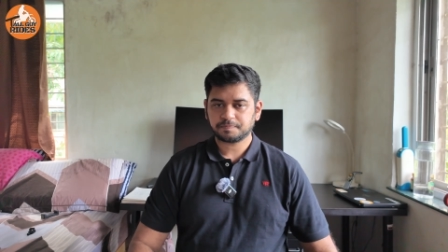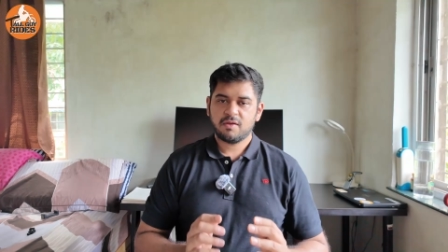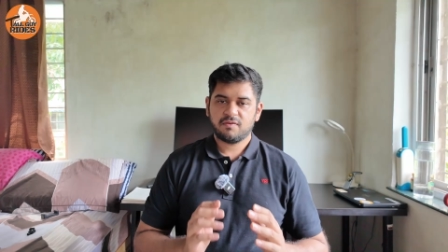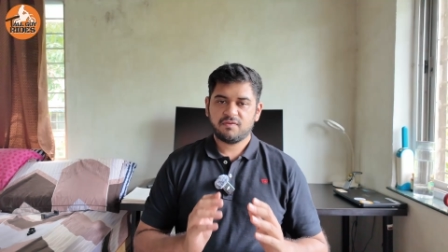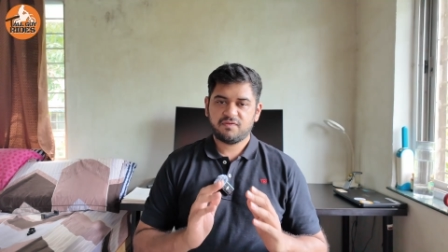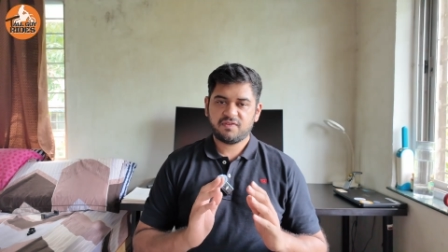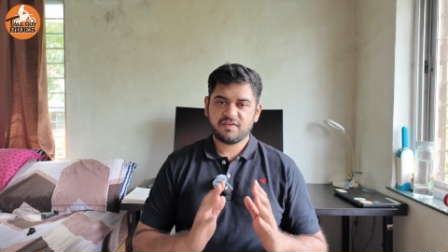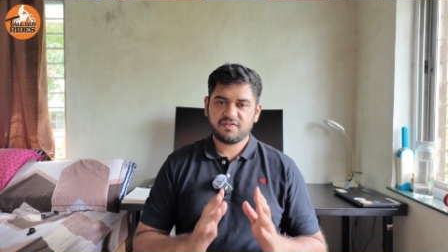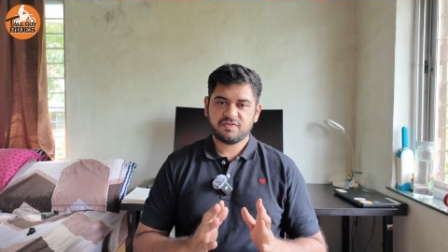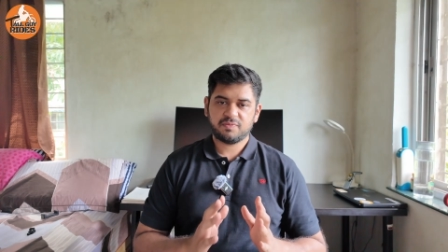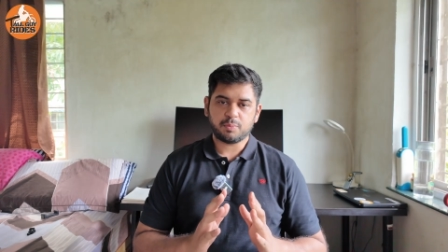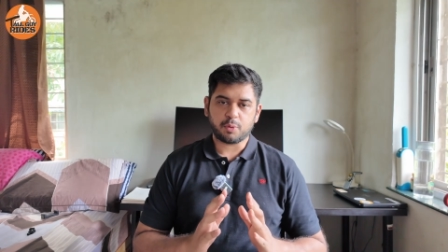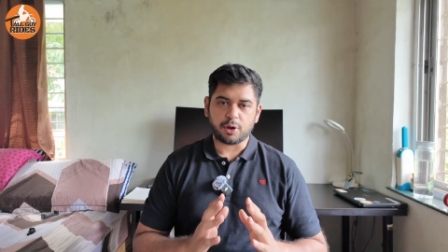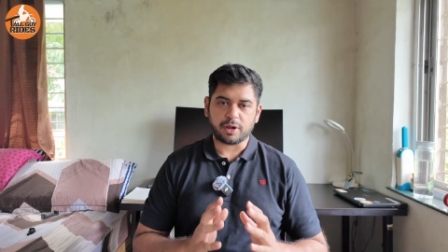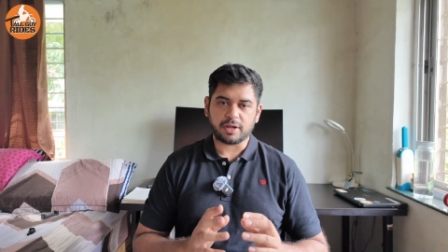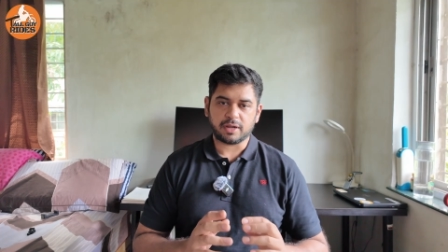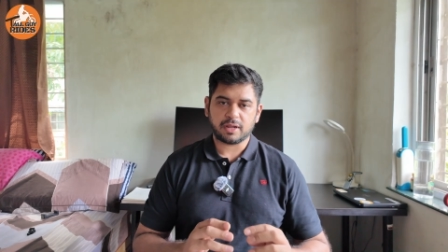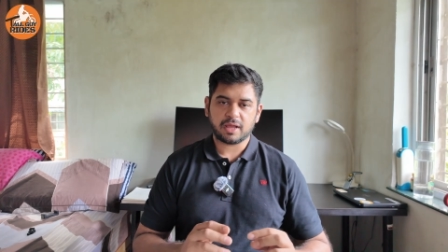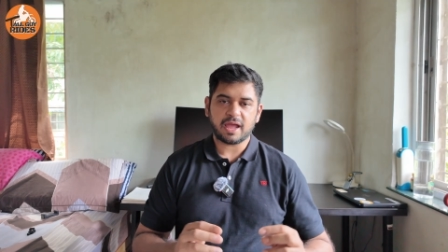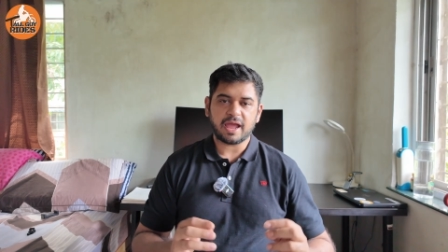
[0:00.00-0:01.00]
Fifth
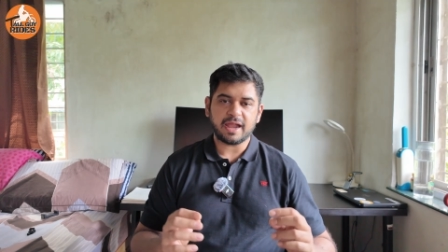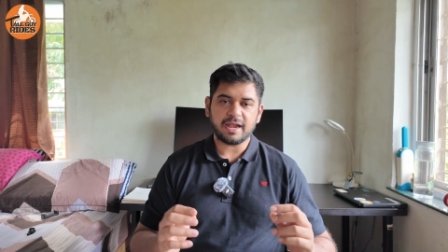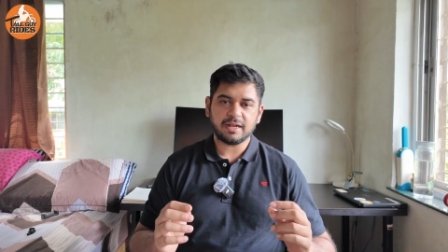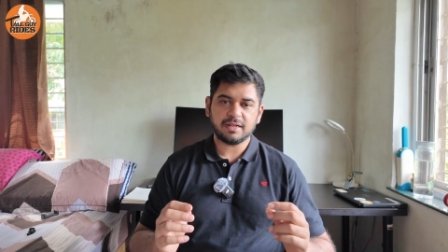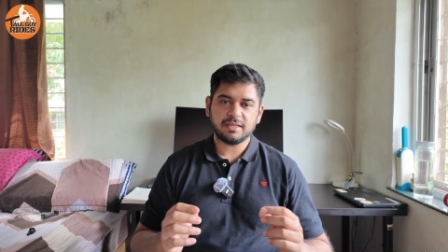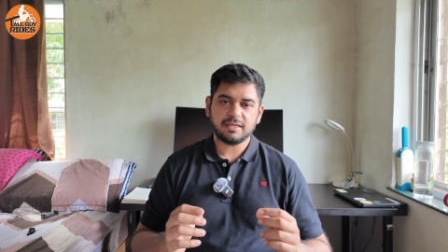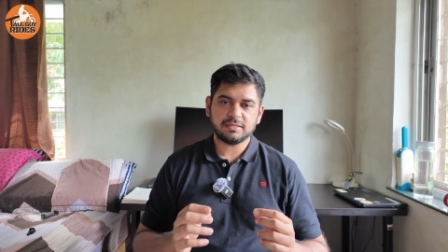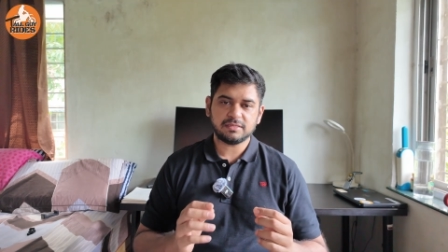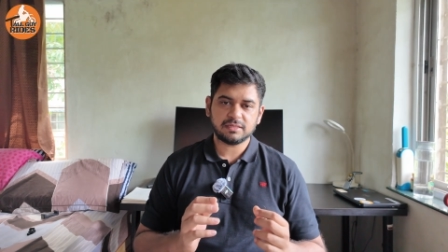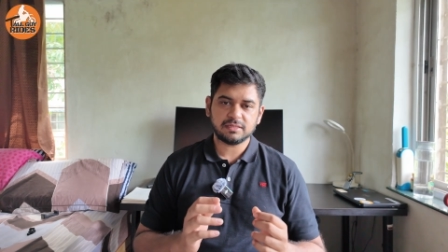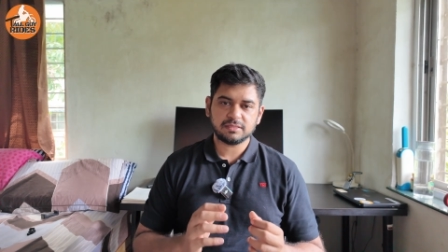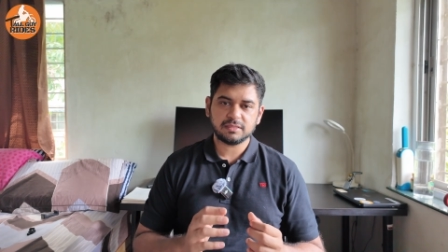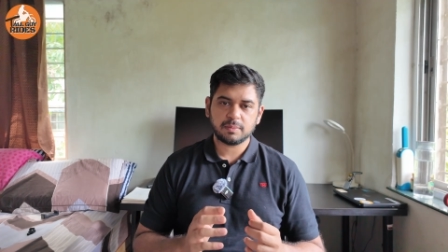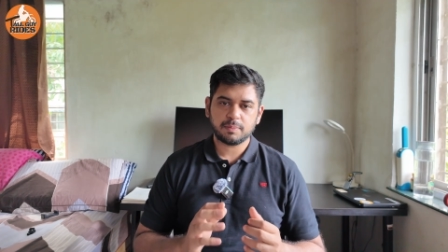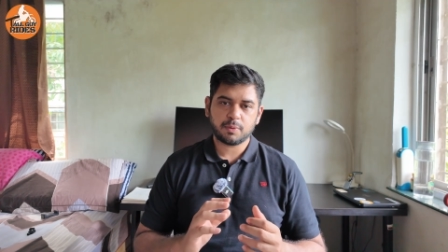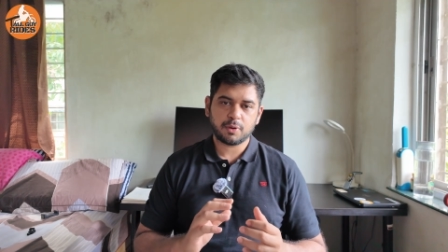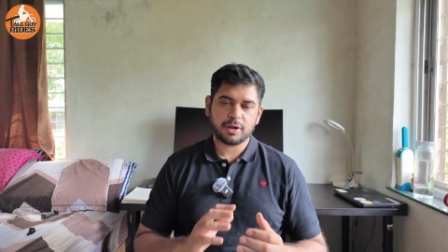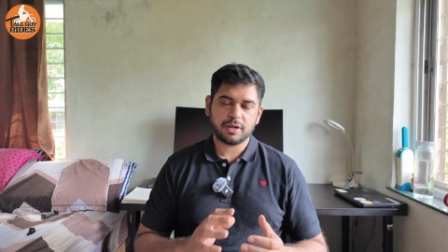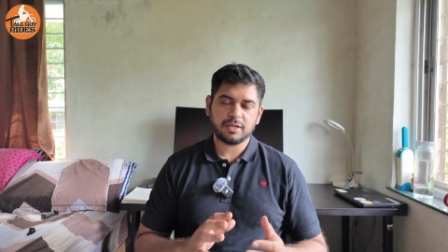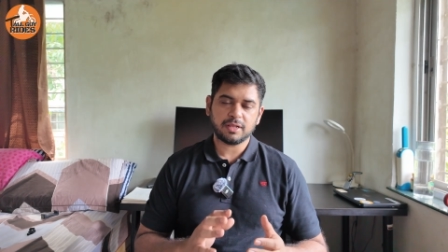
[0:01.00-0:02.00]
point, and this is the
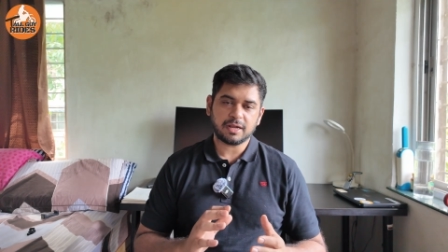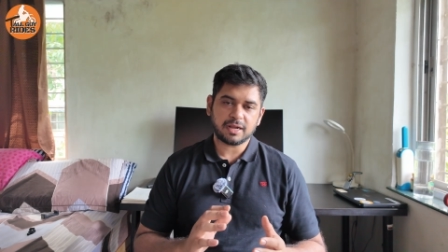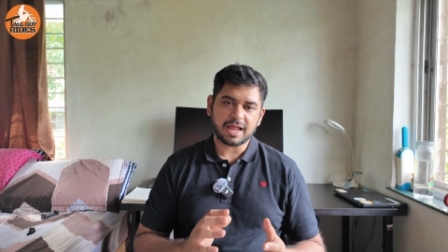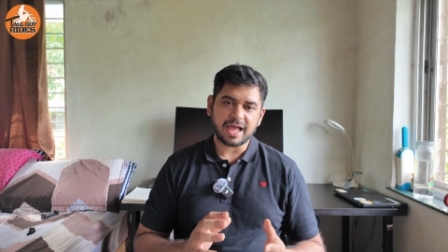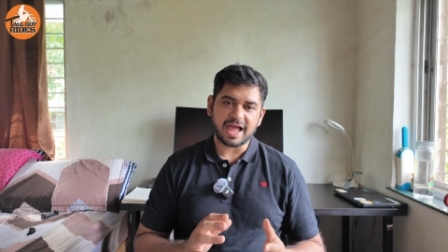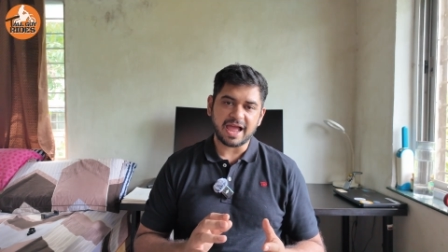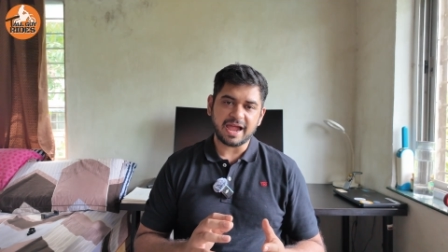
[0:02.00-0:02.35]
point that